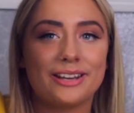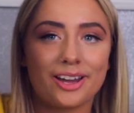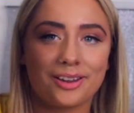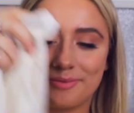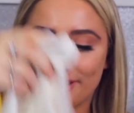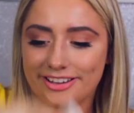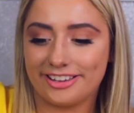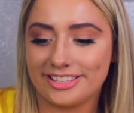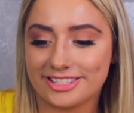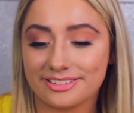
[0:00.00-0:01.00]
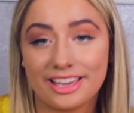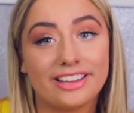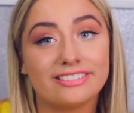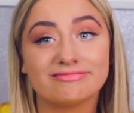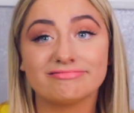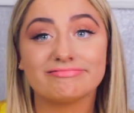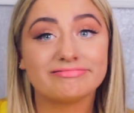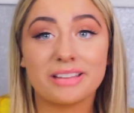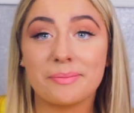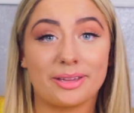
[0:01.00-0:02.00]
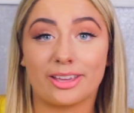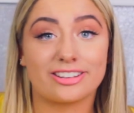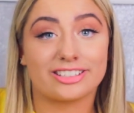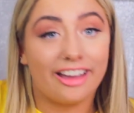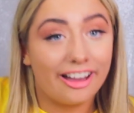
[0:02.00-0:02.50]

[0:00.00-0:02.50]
me know, because it'd be good to